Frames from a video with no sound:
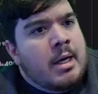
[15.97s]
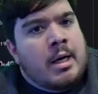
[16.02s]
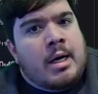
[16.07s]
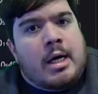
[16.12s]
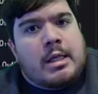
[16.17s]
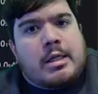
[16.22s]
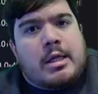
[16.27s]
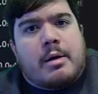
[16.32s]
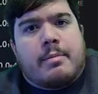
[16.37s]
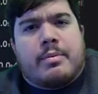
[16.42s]

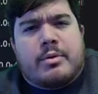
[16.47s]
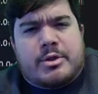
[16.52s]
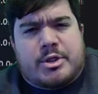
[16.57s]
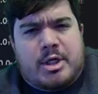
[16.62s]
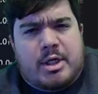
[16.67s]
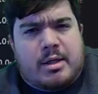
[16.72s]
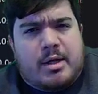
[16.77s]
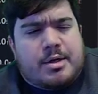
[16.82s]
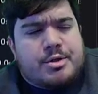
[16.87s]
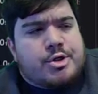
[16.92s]
a lot of
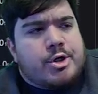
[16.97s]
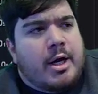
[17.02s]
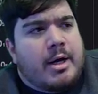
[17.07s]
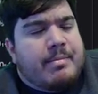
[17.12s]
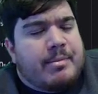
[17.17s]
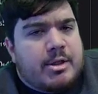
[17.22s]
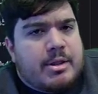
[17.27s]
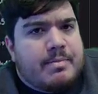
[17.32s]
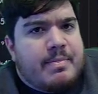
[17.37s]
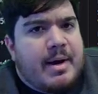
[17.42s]
bullshit, a lot of
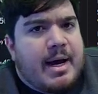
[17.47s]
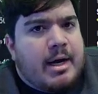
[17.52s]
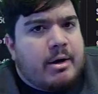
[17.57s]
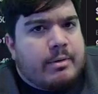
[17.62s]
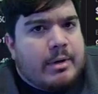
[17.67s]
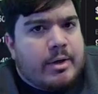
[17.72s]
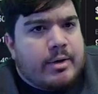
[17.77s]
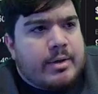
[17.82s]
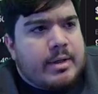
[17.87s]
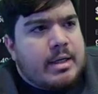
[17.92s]
drama on the
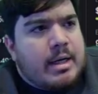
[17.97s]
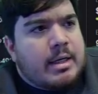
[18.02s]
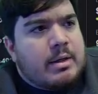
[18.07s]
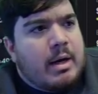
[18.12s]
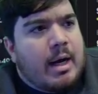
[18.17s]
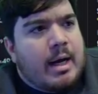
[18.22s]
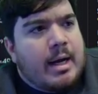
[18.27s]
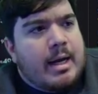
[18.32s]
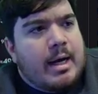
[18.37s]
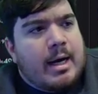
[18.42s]
background, and
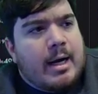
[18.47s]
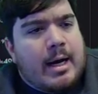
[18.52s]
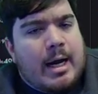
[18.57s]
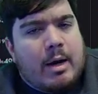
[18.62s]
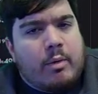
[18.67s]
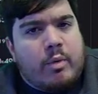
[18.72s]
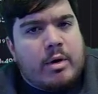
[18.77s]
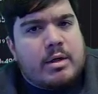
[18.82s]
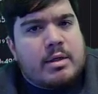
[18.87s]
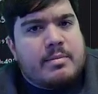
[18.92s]
I
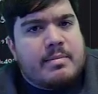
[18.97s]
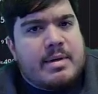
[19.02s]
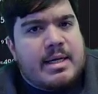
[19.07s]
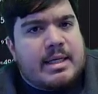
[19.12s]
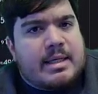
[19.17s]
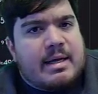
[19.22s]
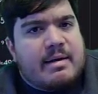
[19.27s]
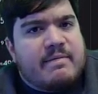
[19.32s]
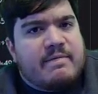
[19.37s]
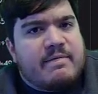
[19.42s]
wanted to
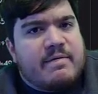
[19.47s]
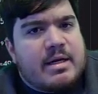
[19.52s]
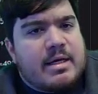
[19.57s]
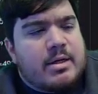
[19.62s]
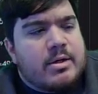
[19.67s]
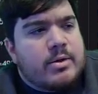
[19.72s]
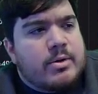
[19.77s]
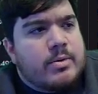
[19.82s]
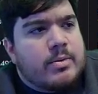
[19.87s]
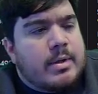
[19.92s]
make a
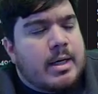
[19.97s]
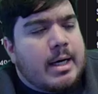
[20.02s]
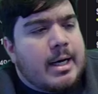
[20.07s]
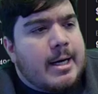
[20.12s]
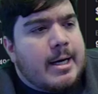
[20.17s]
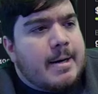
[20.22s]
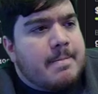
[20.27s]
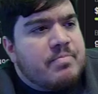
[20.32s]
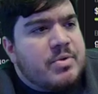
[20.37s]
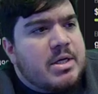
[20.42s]
video
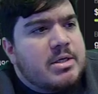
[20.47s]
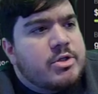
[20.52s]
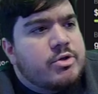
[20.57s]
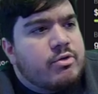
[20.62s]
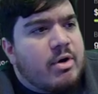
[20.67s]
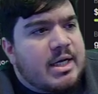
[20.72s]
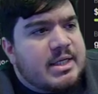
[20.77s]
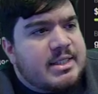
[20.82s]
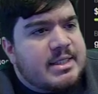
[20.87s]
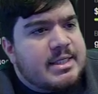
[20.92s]

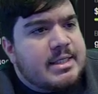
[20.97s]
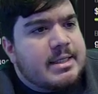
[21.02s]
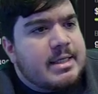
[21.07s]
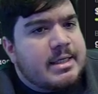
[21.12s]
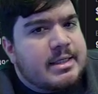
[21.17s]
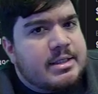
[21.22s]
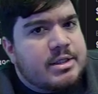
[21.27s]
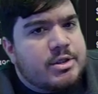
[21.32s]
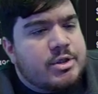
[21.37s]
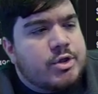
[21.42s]
addressing
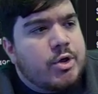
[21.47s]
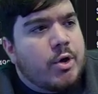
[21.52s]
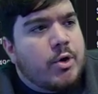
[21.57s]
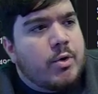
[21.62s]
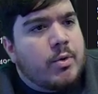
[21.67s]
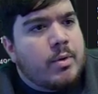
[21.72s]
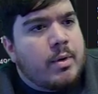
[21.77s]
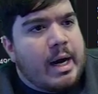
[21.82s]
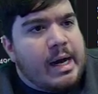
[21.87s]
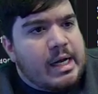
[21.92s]
this.
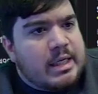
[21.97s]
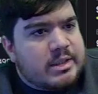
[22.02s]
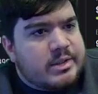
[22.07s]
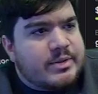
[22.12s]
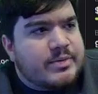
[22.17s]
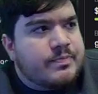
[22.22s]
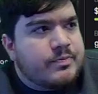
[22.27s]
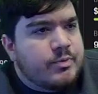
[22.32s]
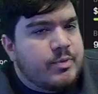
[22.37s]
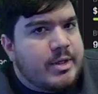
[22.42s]
So,
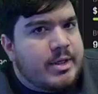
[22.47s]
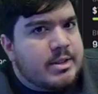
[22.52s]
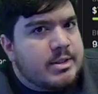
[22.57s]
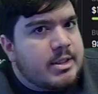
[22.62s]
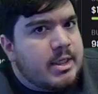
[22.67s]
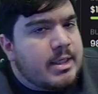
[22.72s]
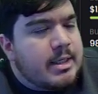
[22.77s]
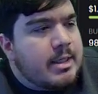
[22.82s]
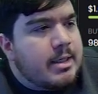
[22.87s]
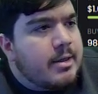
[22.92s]
as we can
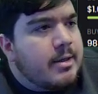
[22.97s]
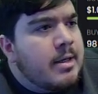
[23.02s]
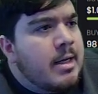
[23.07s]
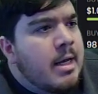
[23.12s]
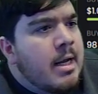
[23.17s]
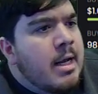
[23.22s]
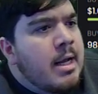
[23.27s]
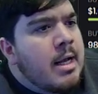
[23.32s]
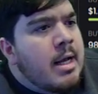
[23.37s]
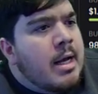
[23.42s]
see here,
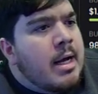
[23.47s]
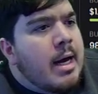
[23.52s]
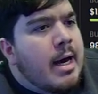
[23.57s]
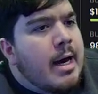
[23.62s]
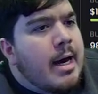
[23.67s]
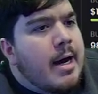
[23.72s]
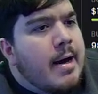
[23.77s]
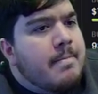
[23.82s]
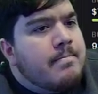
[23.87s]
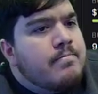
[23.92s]

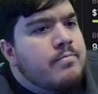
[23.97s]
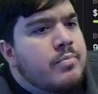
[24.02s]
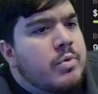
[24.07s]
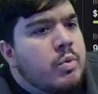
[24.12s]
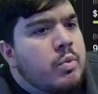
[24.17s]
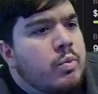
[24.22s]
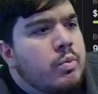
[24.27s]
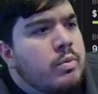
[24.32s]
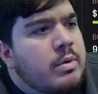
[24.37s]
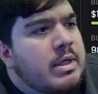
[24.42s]

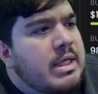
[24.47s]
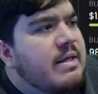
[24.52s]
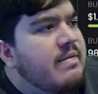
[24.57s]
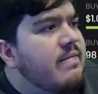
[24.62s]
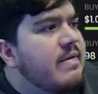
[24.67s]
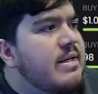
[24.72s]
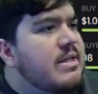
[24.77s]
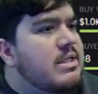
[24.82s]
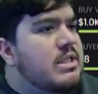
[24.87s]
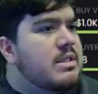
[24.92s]

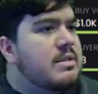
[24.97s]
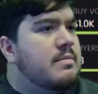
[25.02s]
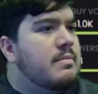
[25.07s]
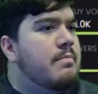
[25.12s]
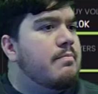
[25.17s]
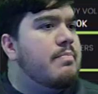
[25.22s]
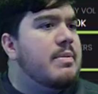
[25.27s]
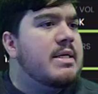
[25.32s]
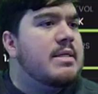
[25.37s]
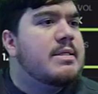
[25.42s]
EEVEE's
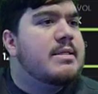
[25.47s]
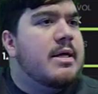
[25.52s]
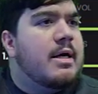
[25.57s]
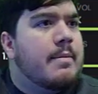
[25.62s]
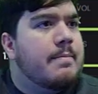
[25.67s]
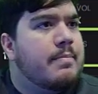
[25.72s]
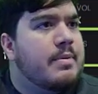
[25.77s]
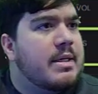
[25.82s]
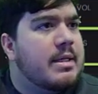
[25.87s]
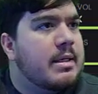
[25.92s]
been
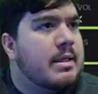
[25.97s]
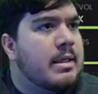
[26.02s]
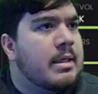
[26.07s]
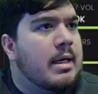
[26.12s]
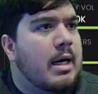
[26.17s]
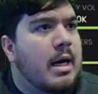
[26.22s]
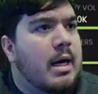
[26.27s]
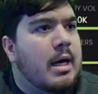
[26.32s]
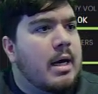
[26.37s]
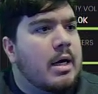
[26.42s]
dumping
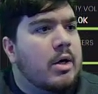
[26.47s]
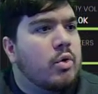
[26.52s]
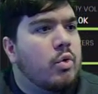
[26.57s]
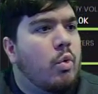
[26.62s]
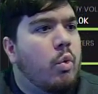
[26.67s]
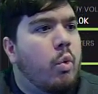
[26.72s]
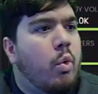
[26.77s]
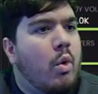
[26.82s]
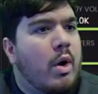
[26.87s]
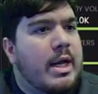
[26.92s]

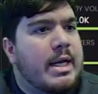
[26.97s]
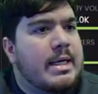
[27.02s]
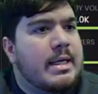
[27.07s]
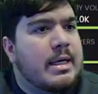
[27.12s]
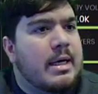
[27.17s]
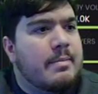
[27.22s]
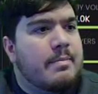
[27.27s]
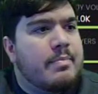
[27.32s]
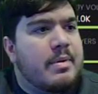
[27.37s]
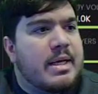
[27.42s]
quite
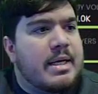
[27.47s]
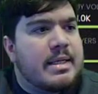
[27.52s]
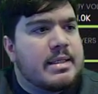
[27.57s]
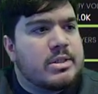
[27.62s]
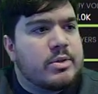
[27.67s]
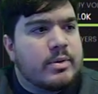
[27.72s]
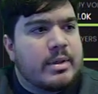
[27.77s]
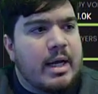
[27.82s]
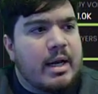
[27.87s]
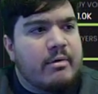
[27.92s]
a bit, and
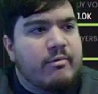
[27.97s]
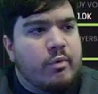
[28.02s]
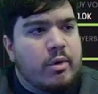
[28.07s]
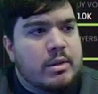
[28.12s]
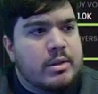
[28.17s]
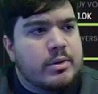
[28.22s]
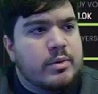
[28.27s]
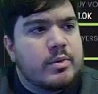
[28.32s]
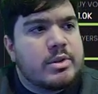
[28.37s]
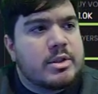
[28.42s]
so I kind of
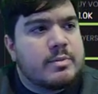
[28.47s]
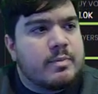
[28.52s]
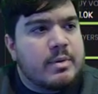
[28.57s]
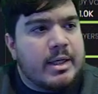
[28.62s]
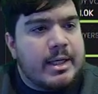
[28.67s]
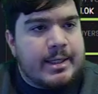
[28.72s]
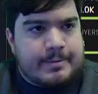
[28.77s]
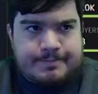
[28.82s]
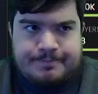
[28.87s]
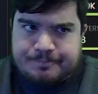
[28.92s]
want to
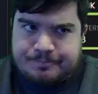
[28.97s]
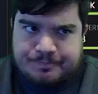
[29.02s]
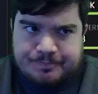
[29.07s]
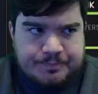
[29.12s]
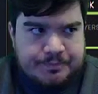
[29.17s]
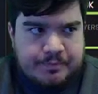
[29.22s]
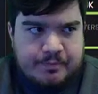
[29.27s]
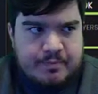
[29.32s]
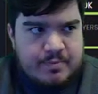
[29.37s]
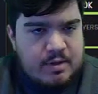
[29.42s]
explain,
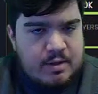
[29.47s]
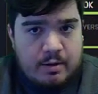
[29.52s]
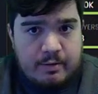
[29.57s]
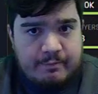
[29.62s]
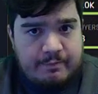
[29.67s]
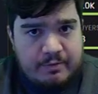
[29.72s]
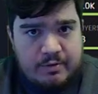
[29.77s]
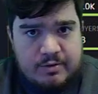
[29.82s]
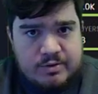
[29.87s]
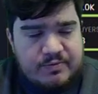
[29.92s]

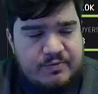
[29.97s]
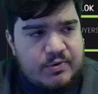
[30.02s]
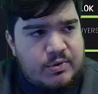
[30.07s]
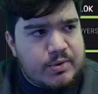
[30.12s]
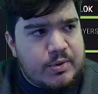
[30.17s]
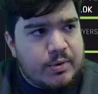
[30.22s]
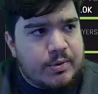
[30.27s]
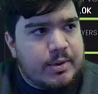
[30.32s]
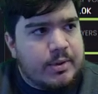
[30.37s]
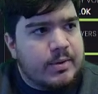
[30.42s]
for those of you who
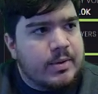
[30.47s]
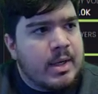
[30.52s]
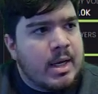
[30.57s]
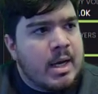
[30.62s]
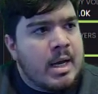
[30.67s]
don't know,